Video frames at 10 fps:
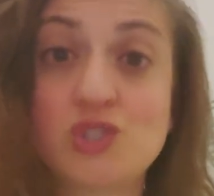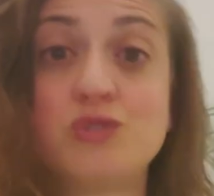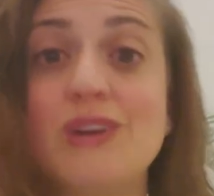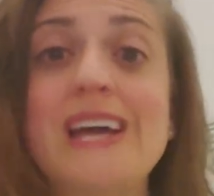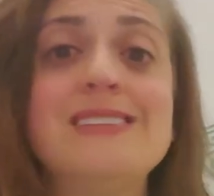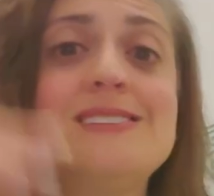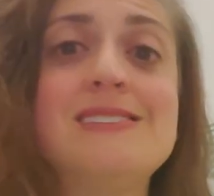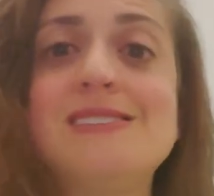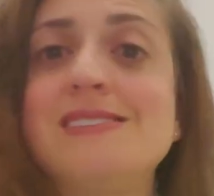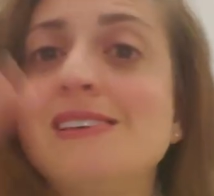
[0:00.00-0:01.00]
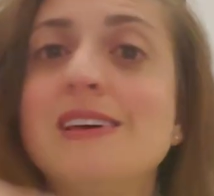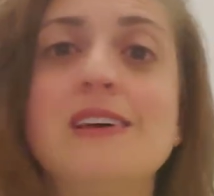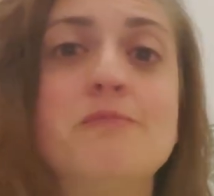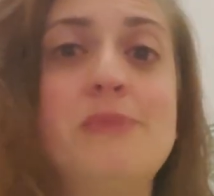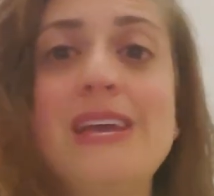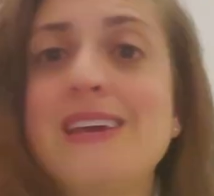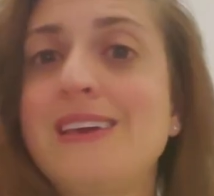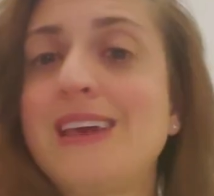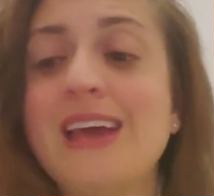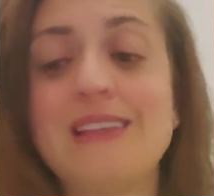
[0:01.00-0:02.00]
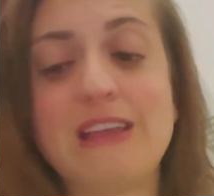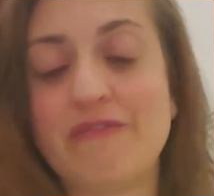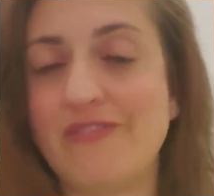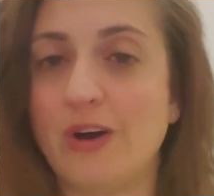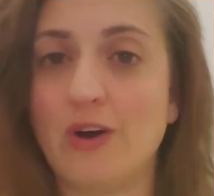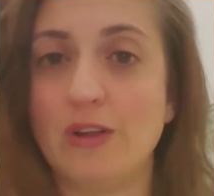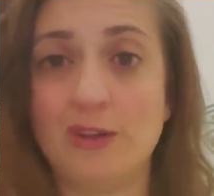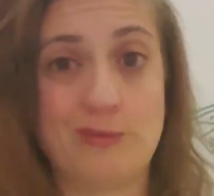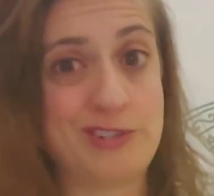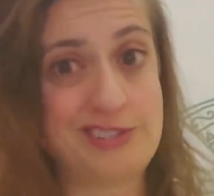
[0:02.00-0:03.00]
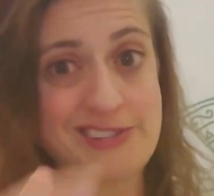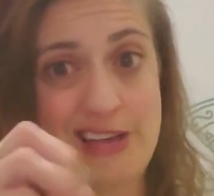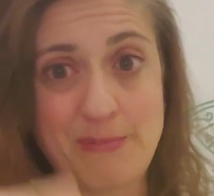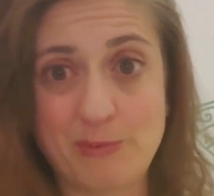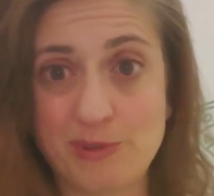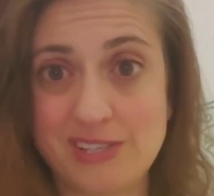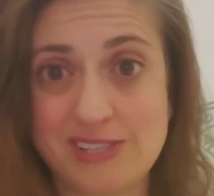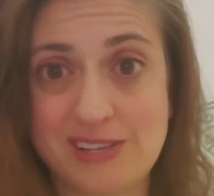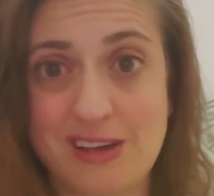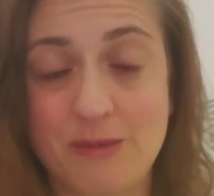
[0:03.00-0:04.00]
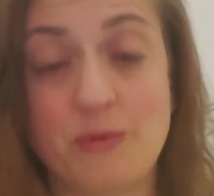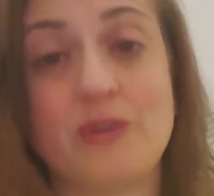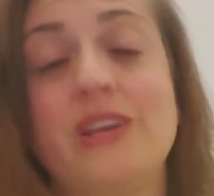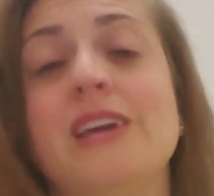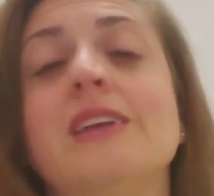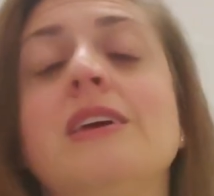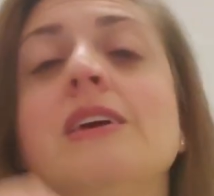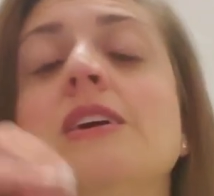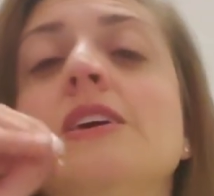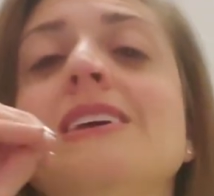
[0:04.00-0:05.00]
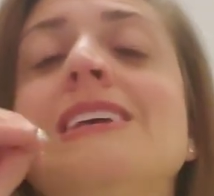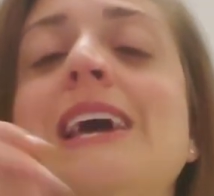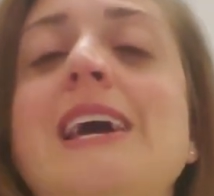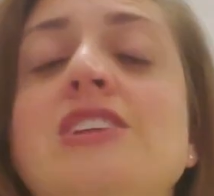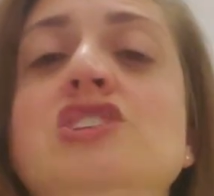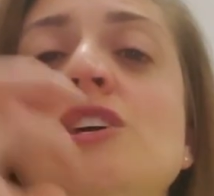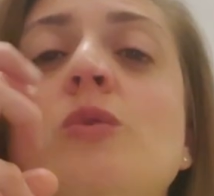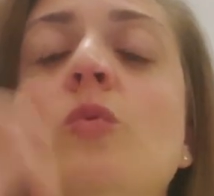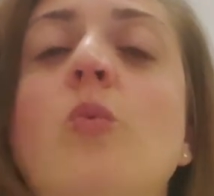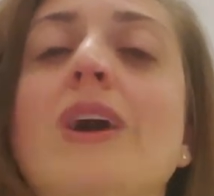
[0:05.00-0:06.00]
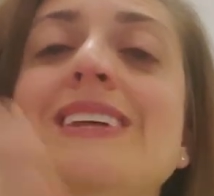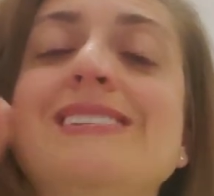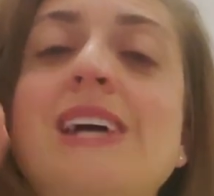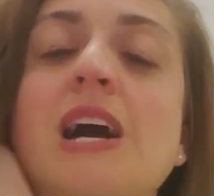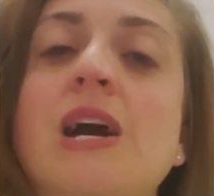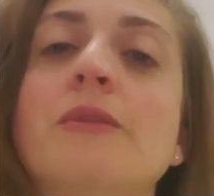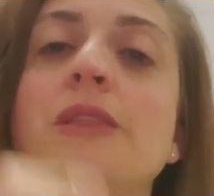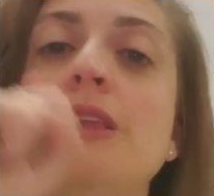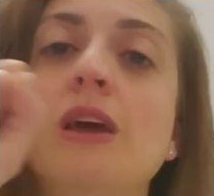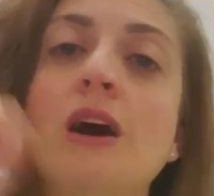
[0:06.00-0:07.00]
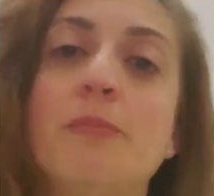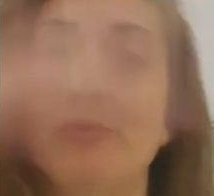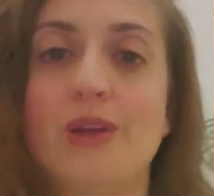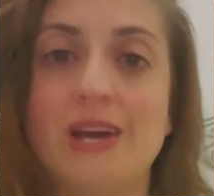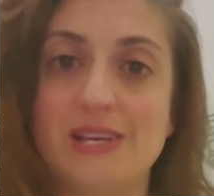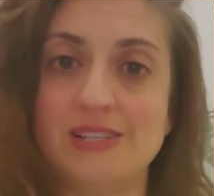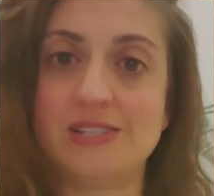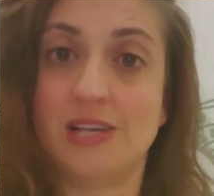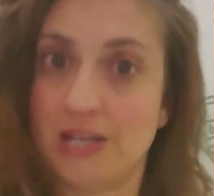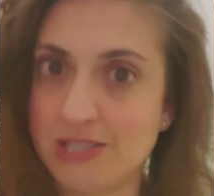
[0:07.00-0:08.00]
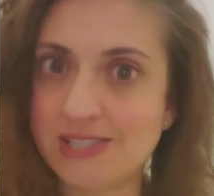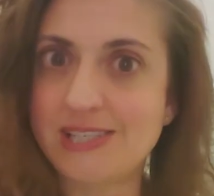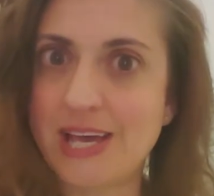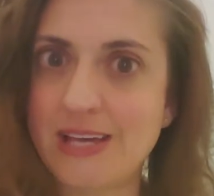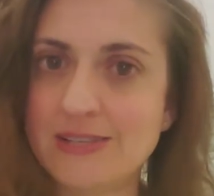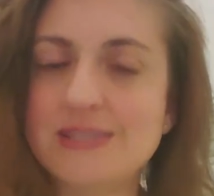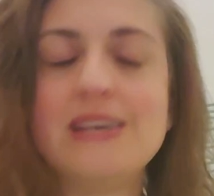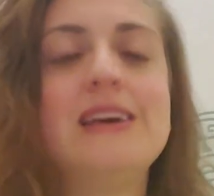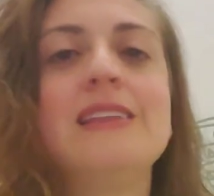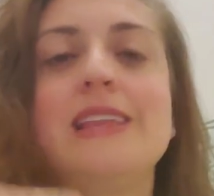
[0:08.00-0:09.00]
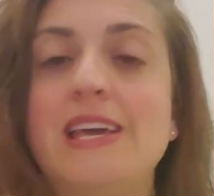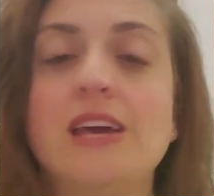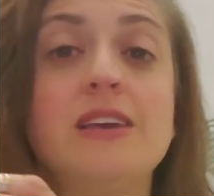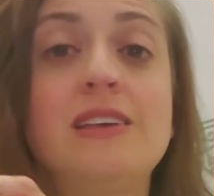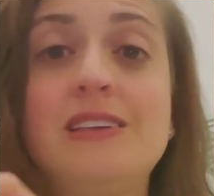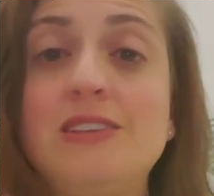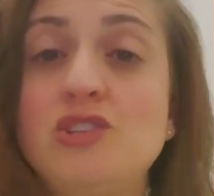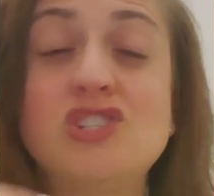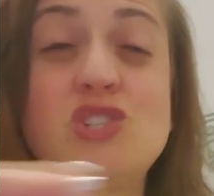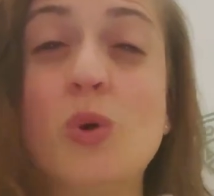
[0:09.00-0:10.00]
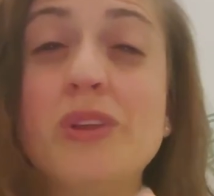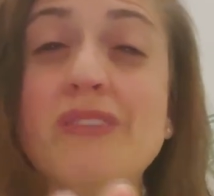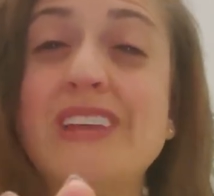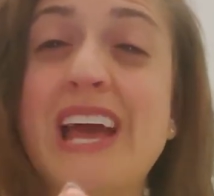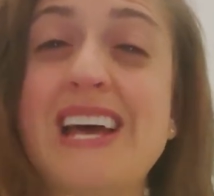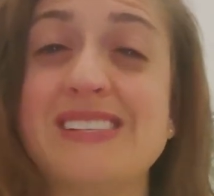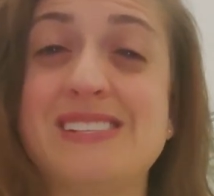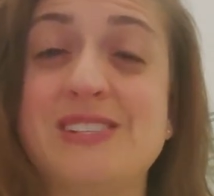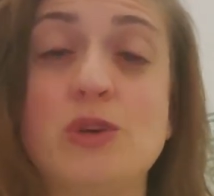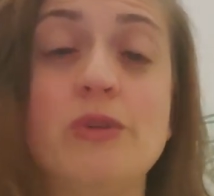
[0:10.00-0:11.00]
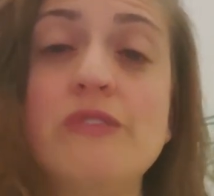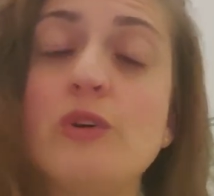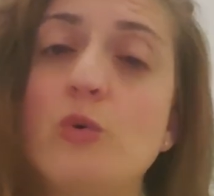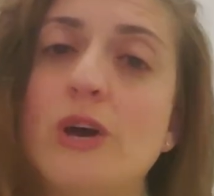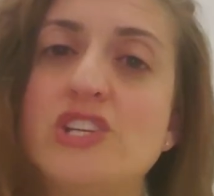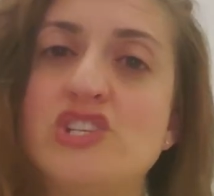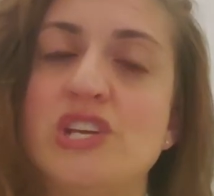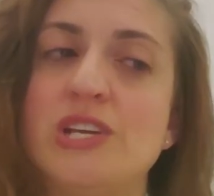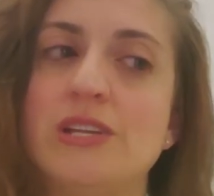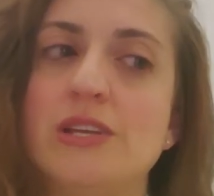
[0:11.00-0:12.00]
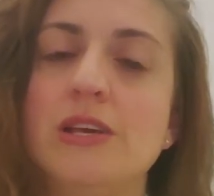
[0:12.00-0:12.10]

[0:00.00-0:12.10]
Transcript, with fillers: Trends peak and they fall. Look what just happened with the stock market. Catch it when it's on the uprise. Understand? Like, just don't even ask. Don't even question.